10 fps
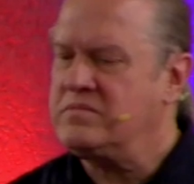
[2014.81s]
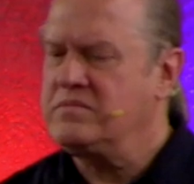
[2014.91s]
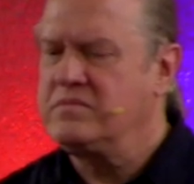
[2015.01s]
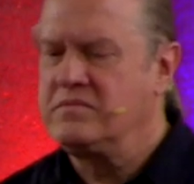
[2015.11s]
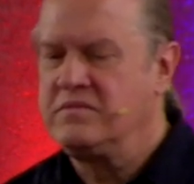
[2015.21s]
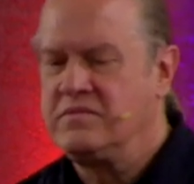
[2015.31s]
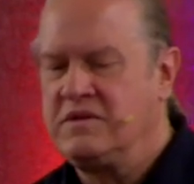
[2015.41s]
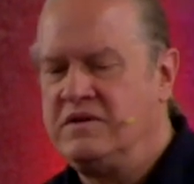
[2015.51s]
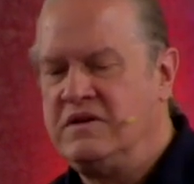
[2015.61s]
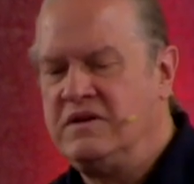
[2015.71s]

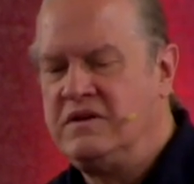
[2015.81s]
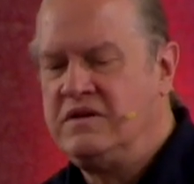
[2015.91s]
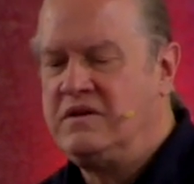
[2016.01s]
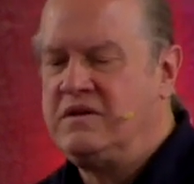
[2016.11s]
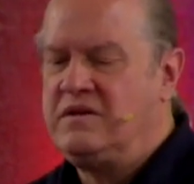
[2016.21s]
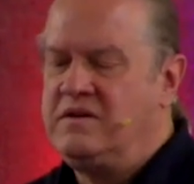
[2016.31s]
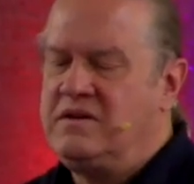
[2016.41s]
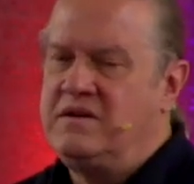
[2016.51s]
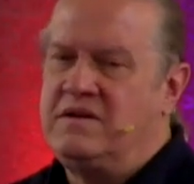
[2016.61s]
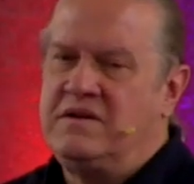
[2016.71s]
[no speech]